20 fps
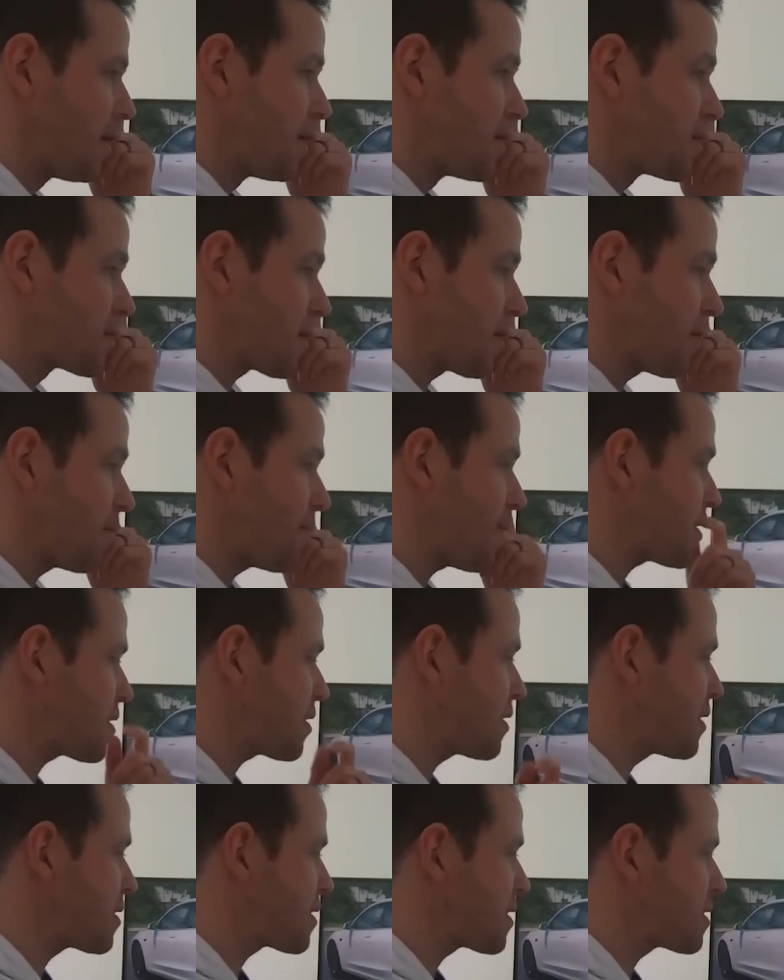So
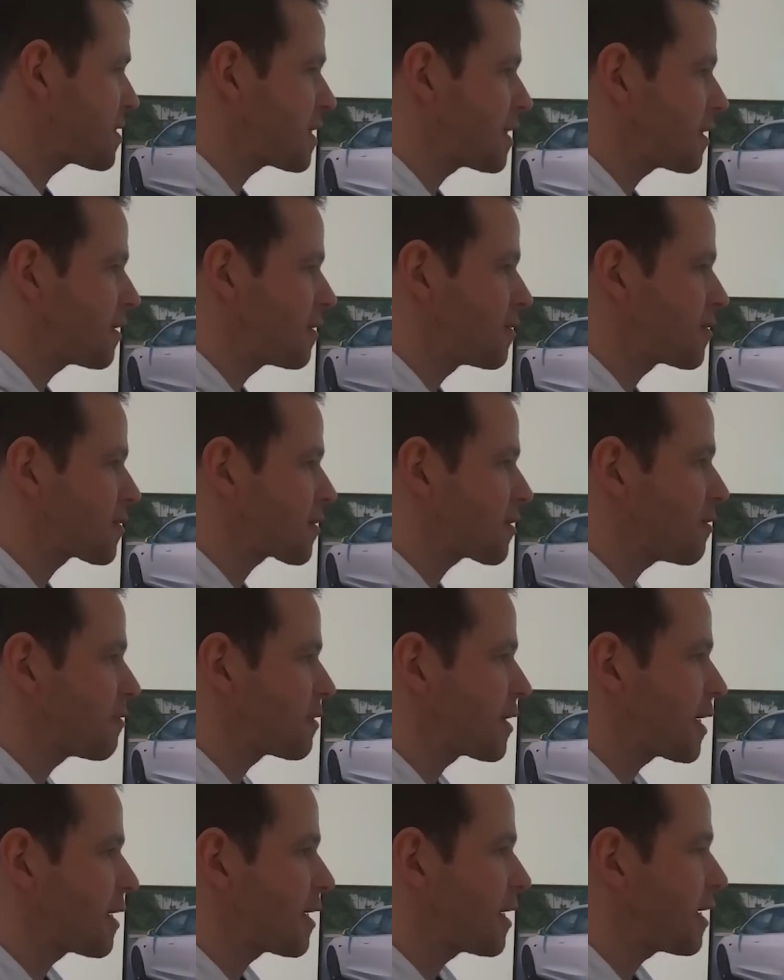imagine this is it. You scroll
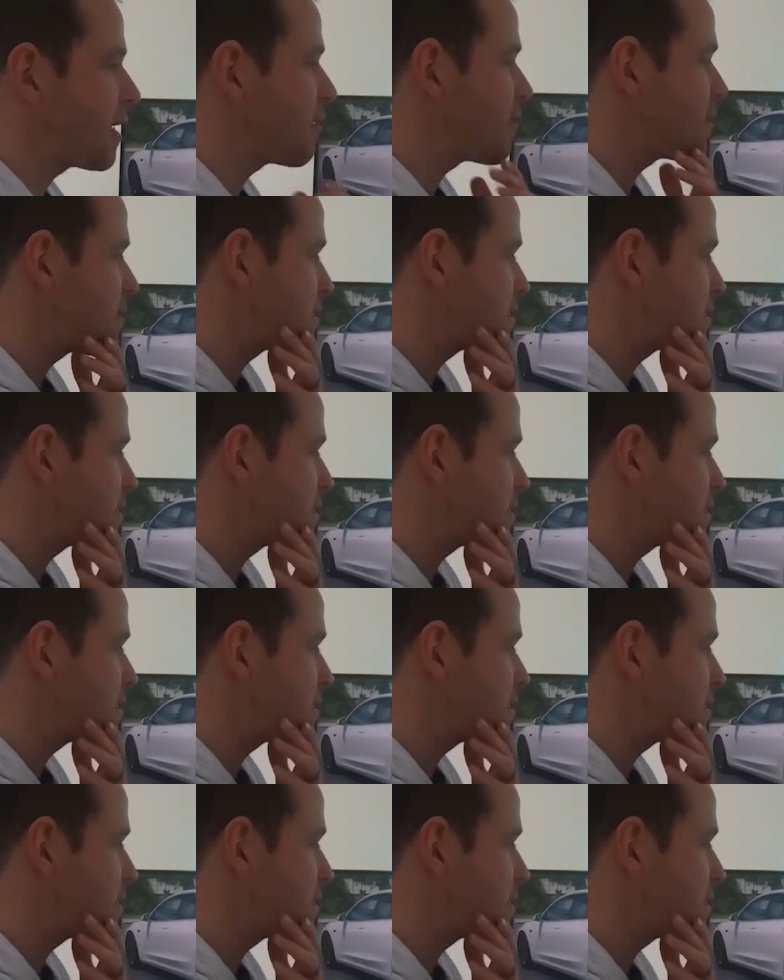down here.